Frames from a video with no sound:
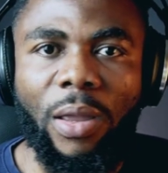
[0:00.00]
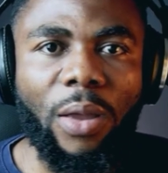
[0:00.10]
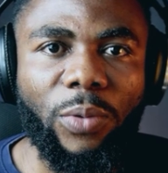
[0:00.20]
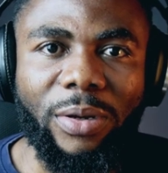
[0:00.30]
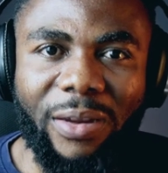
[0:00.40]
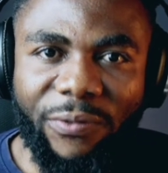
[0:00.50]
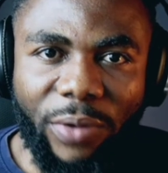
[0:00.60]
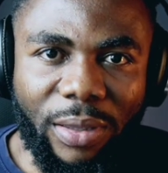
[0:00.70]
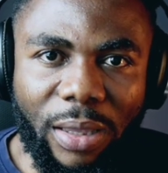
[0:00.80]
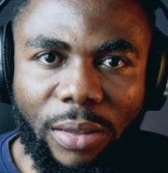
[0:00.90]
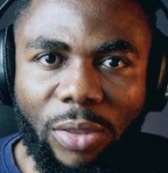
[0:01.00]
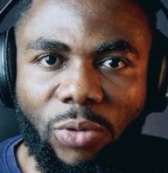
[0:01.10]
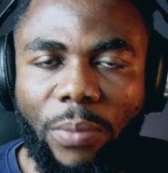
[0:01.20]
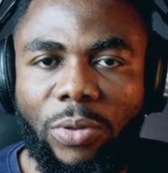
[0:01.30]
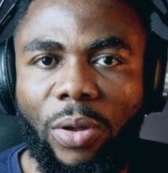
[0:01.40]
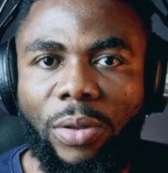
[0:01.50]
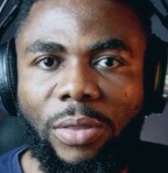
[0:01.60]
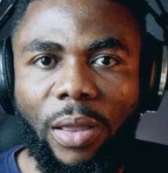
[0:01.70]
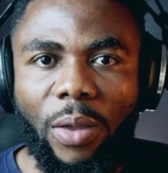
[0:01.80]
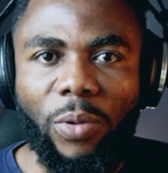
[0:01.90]
with different gig descriptions,
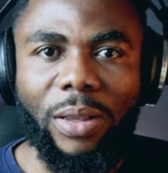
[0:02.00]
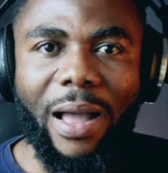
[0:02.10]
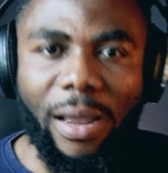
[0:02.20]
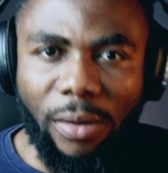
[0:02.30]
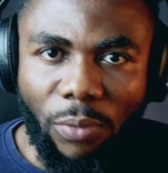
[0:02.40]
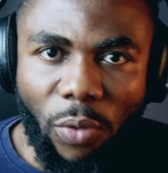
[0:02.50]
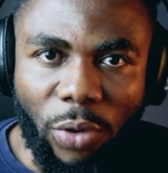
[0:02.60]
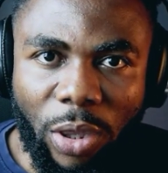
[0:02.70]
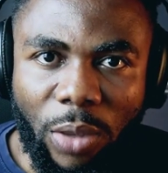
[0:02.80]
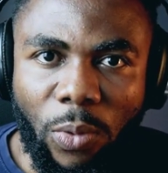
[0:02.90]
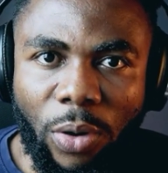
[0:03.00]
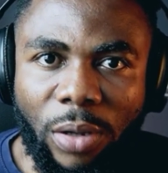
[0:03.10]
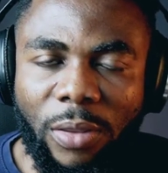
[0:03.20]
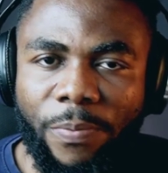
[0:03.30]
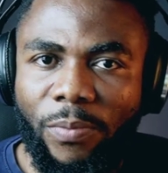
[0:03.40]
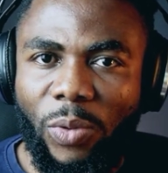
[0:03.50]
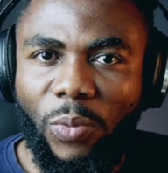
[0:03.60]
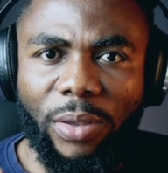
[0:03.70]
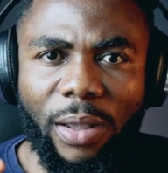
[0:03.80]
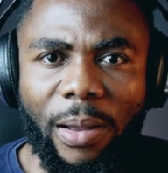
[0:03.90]
with adding more keywords,
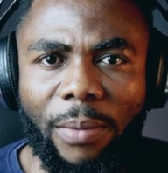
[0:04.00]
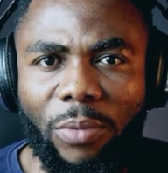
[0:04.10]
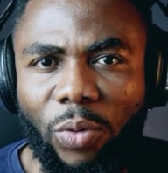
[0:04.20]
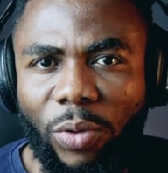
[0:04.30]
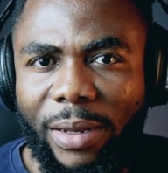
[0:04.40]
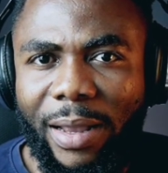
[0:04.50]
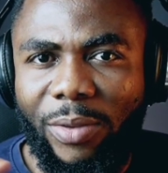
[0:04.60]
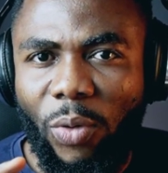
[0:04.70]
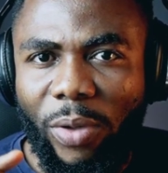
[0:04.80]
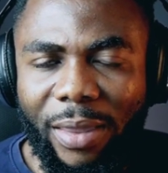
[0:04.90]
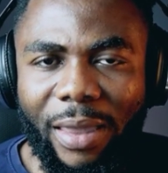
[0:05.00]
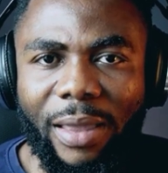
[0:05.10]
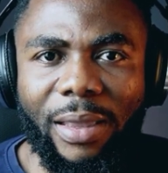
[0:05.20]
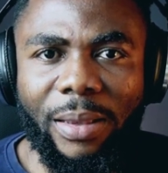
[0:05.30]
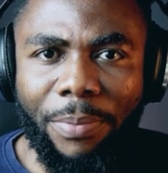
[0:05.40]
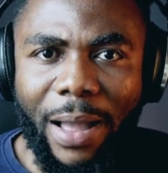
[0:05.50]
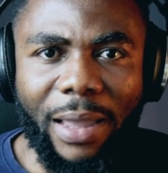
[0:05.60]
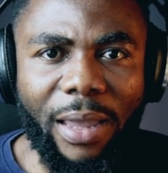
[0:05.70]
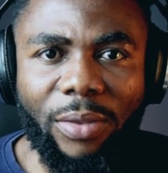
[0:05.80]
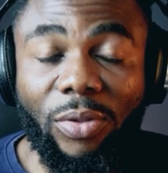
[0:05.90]
with um, looking at your gig in the back
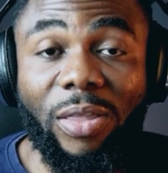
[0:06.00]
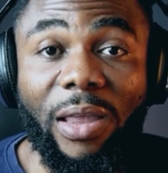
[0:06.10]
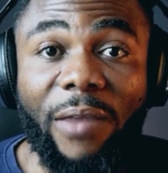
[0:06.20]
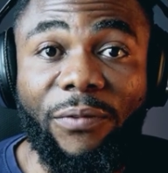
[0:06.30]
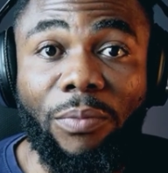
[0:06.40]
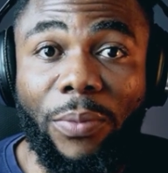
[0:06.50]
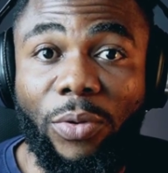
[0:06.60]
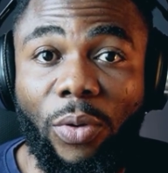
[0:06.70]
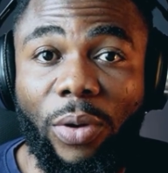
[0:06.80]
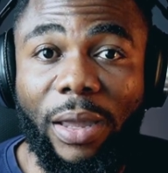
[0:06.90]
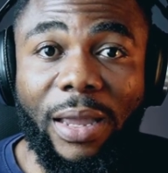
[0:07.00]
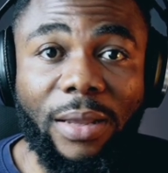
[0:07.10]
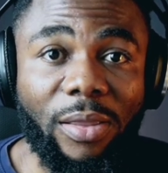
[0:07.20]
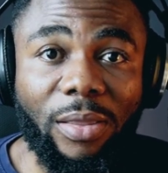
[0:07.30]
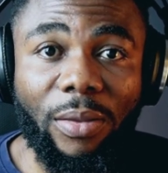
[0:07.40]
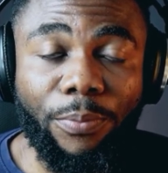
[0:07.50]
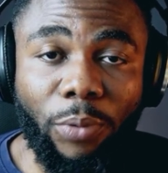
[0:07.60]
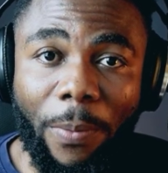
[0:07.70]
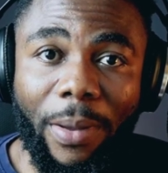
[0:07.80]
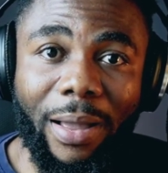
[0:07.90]
end to see if maybe you're in the
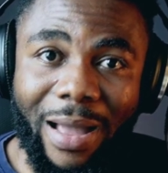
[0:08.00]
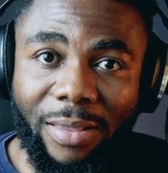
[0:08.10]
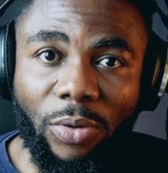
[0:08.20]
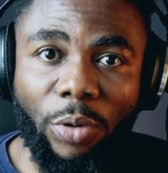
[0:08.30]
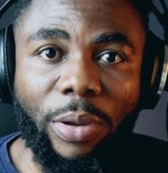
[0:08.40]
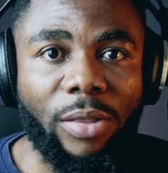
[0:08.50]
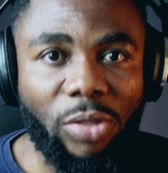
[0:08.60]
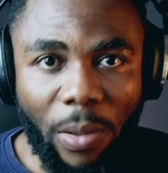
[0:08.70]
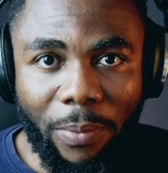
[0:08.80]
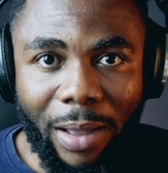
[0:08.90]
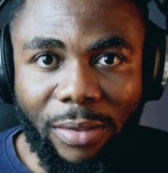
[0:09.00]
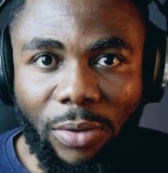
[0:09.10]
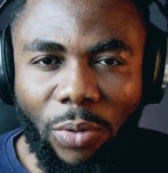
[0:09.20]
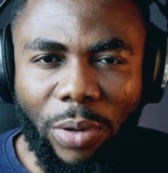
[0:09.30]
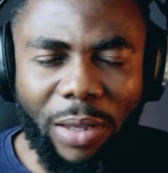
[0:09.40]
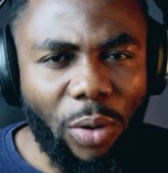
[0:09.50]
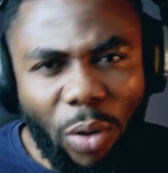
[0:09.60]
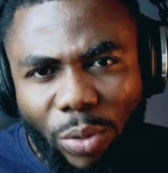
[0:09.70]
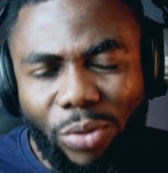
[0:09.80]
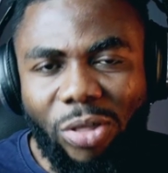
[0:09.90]
proper category and subcategory and
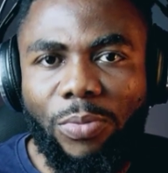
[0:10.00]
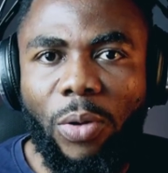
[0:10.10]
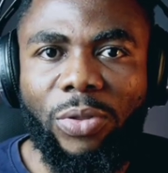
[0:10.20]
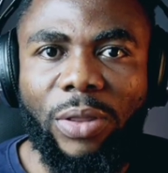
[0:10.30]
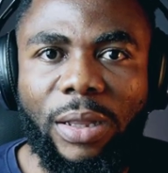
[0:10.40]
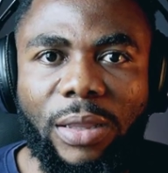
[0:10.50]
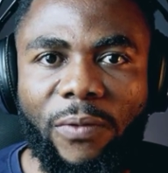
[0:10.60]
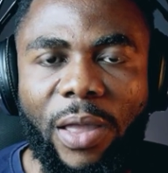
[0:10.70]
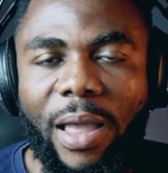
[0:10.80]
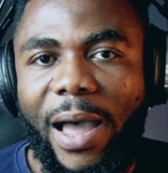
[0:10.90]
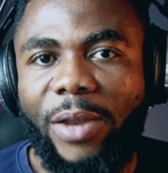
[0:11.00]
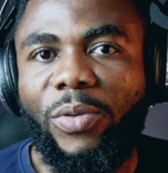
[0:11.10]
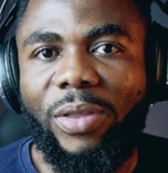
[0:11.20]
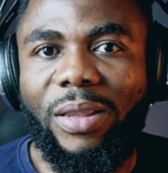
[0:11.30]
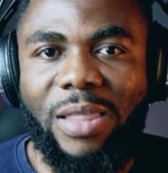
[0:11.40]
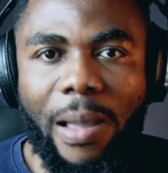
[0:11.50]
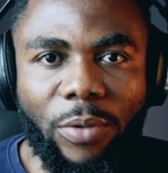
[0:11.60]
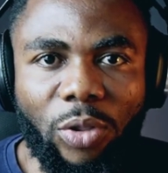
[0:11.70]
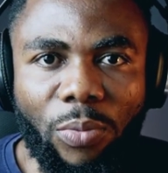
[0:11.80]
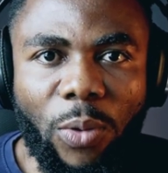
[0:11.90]
all those small things. I know that this
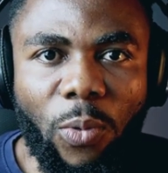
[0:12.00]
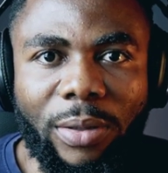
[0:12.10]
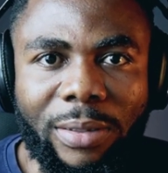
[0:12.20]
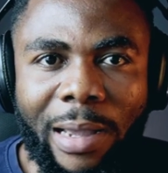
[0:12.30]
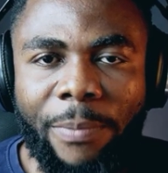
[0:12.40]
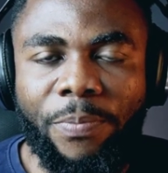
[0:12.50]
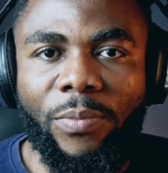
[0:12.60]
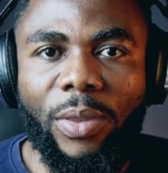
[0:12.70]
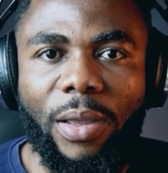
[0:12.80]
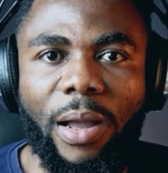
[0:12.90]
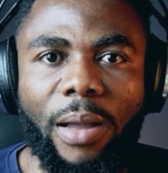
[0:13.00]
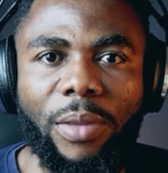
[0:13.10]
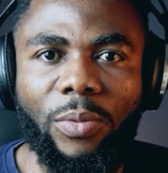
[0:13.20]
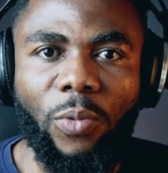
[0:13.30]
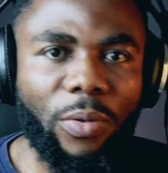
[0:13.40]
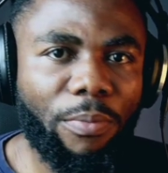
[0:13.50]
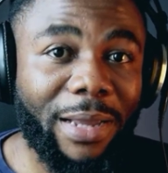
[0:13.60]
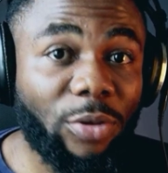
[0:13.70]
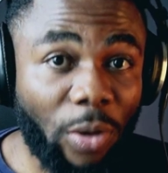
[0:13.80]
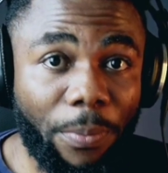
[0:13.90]
happened to me one time um, in one of my
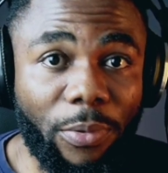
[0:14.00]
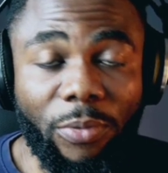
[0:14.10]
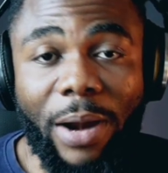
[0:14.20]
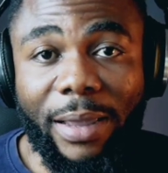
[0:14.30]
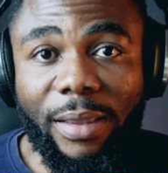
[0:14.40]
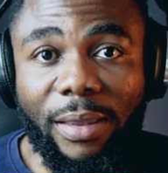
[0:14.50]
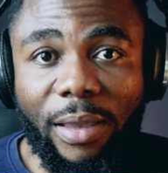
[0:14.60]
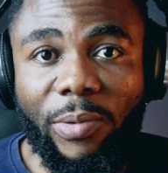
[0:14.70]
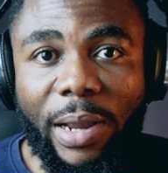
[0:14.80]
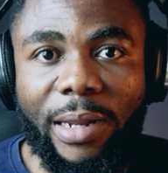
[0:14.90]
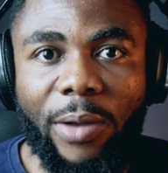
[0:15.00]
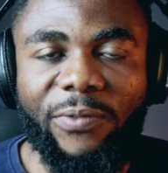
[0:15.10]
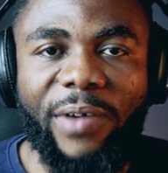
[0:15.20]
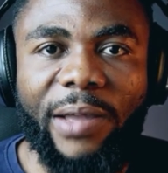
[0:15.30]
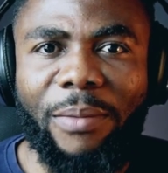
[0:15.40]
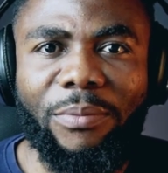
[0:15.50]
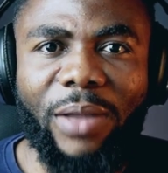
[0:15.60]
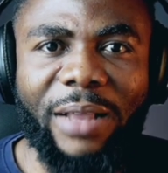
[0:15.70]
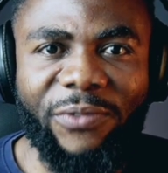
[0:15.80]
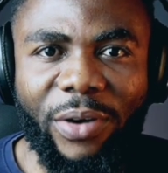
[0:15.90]
top ranking gig right now on Fiverr.
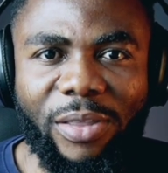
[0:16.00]
At first, it